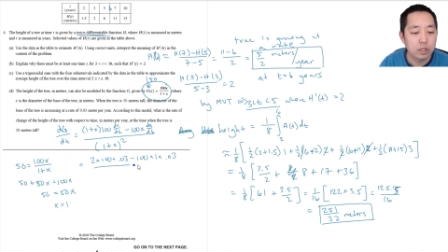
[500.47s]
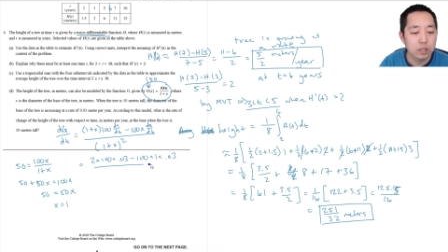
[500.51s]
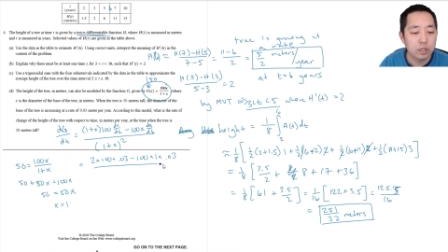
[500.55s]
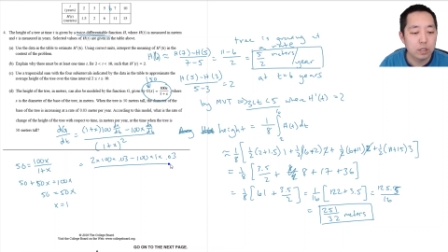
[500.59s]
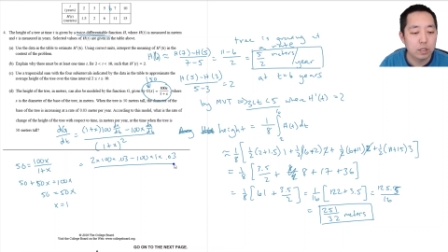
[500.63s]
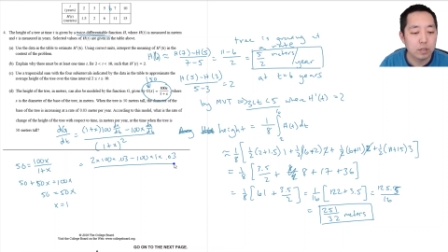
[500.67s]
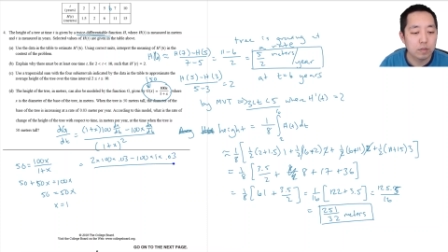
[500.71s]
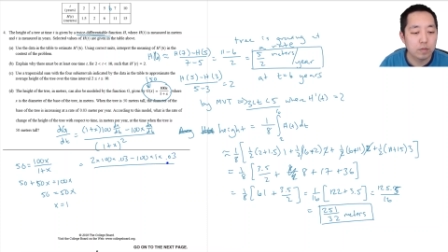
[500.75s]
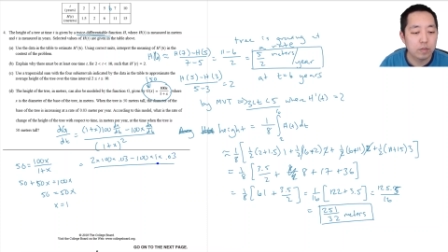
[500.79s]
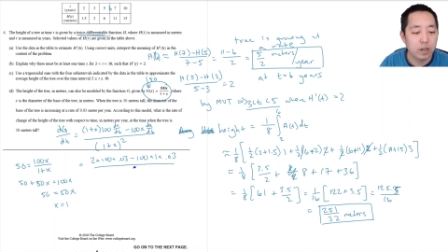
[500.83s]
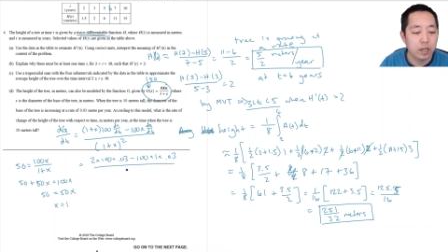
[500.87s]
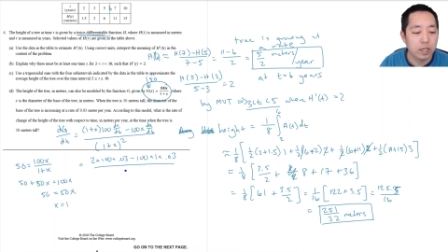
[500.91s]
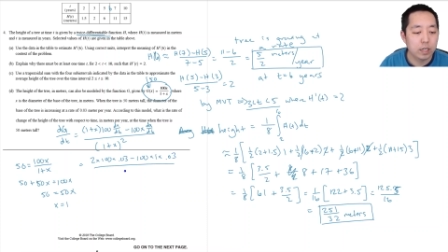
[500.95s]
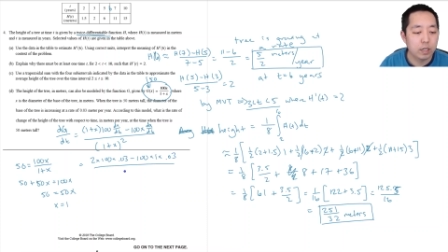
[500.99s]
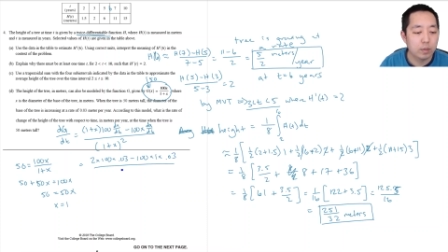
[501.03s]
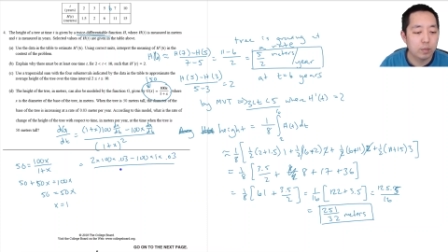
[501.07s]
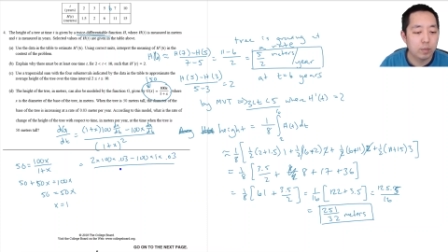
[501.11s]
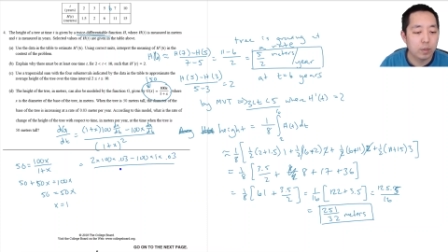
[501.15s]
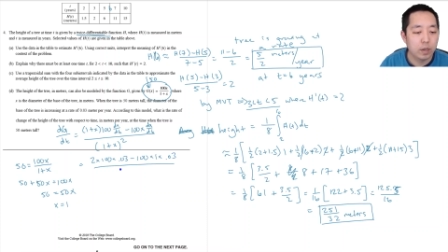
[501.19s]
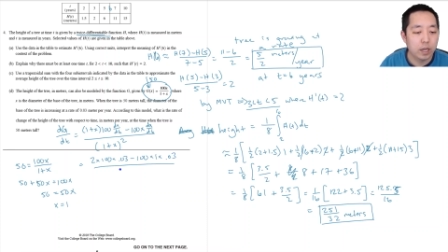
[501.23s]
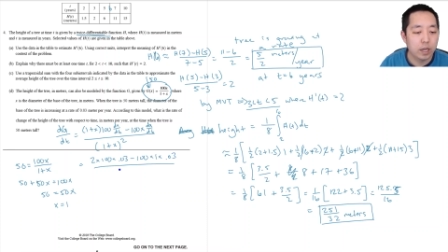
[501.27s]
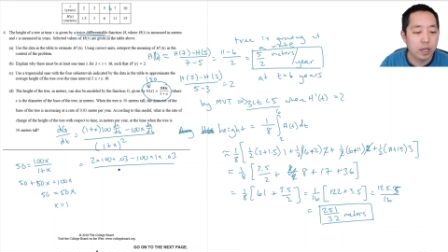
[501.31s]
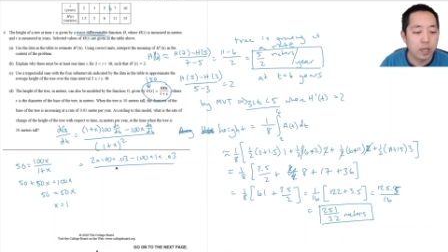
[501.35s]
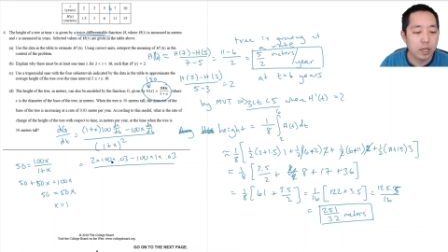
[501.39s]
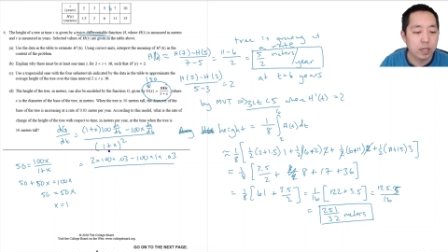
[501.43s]
divided
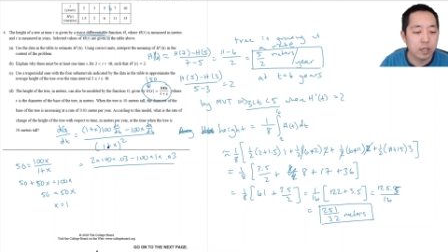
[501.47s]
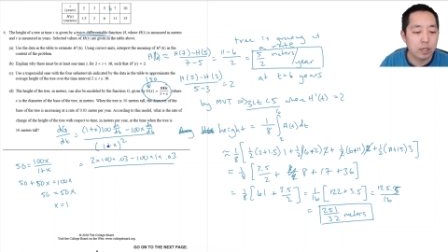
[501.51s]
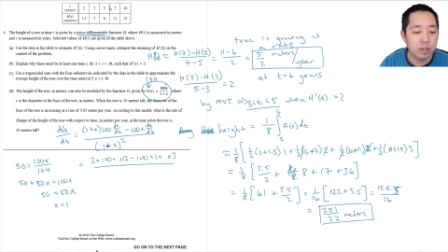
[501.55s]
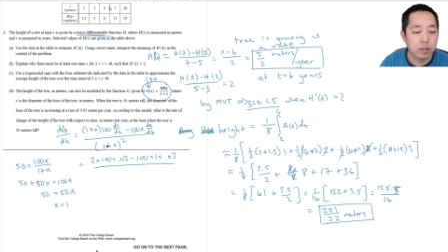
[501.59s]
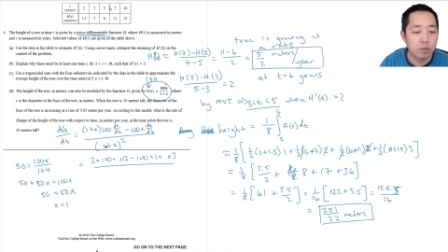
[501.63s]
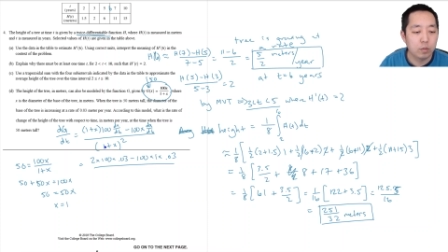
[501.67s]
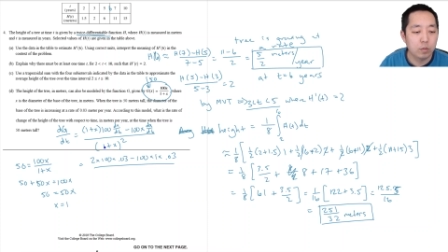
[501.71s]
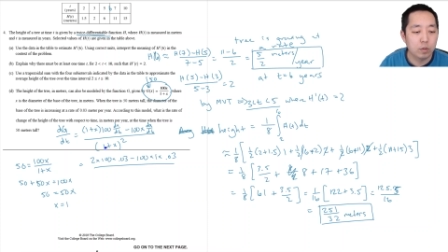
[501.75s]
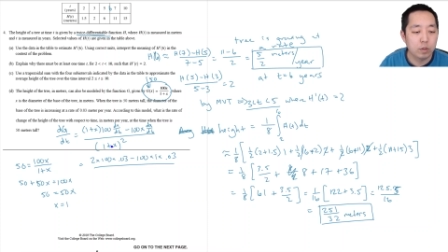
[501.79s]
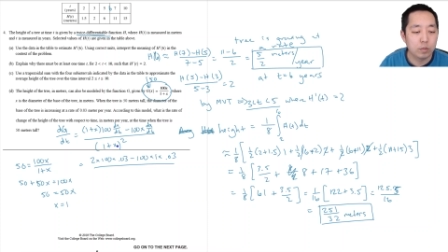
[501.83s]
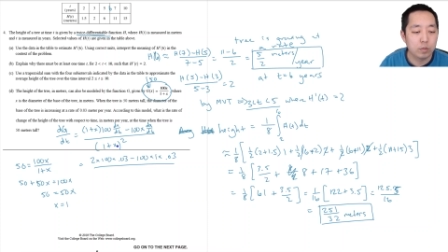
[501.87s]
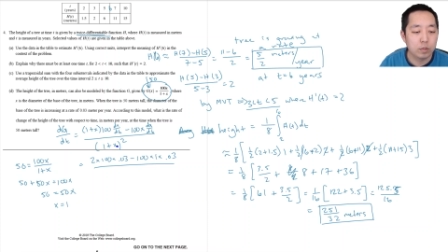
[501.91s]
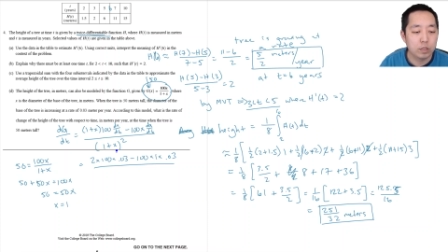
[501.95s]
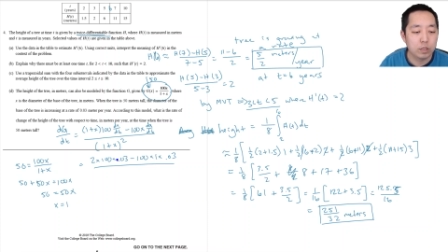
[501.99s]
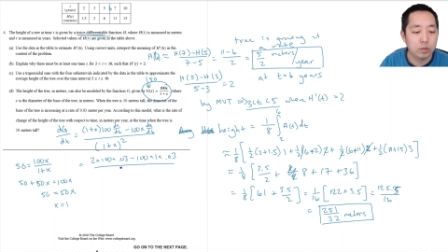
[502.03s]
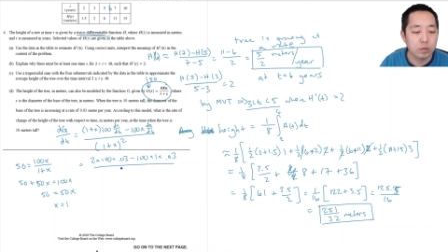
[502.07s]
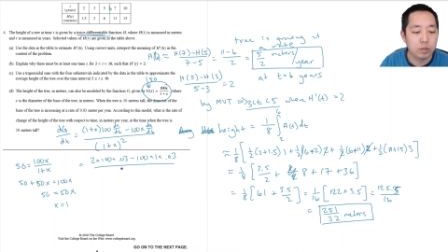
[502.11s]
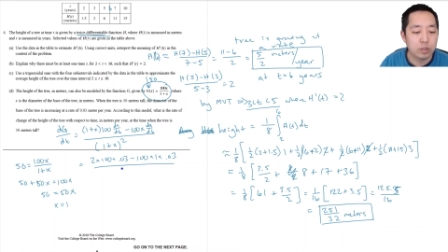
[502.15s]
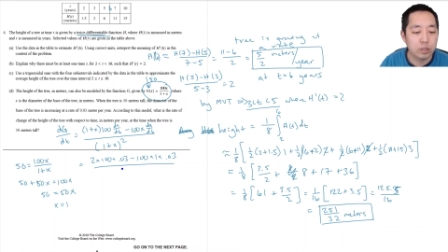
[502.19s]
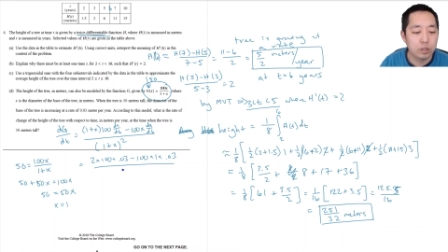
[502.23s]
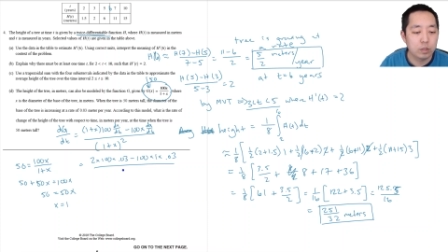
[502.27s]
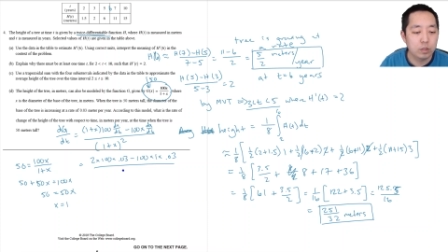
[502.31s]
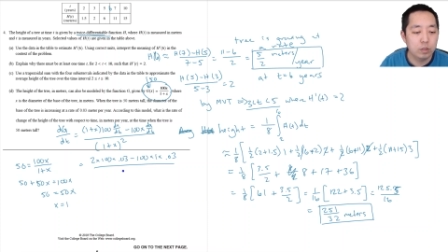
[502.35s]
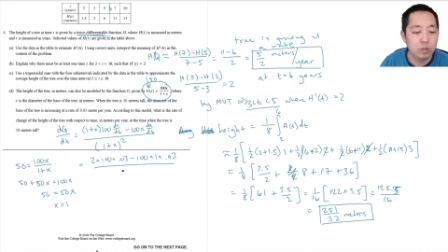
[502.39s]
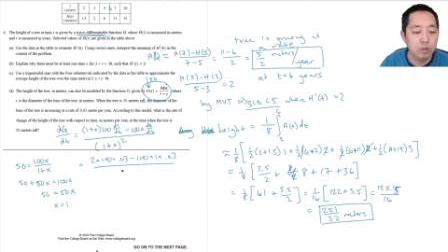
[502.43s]
by one plus one
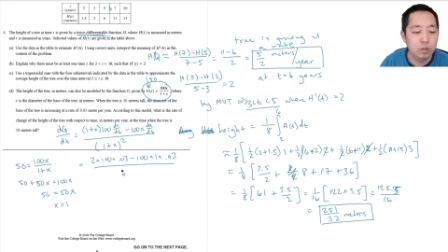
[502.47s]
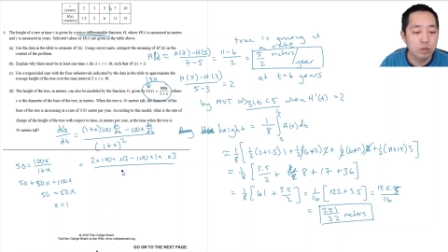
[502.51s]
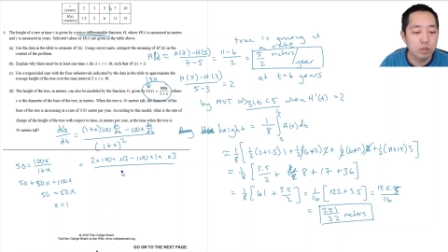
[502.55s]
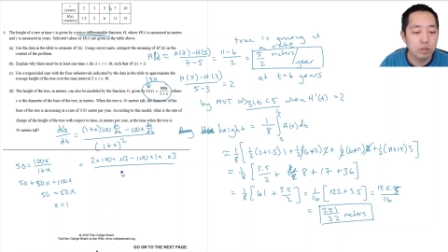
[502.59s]
is two,